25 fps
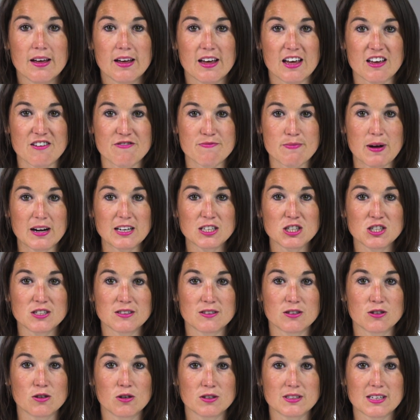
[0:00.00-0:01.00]
If managers
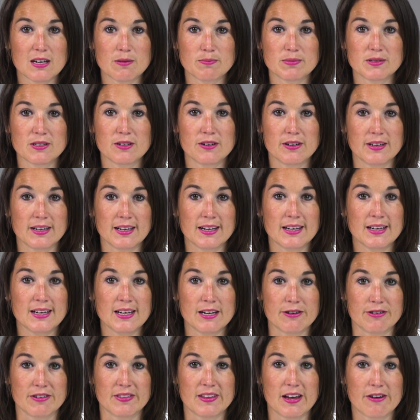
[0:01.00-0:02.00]
are not absolutely
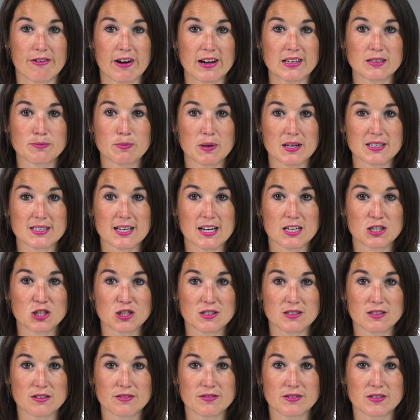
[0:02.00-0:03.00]
clear in their
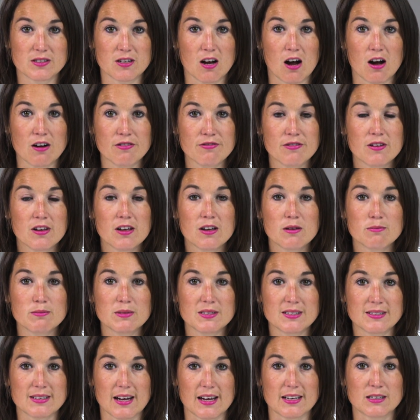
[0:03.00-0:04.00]
expectations of staff,
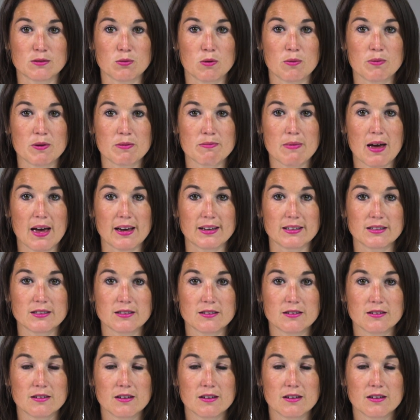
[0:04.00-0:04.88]
mistakes will be made,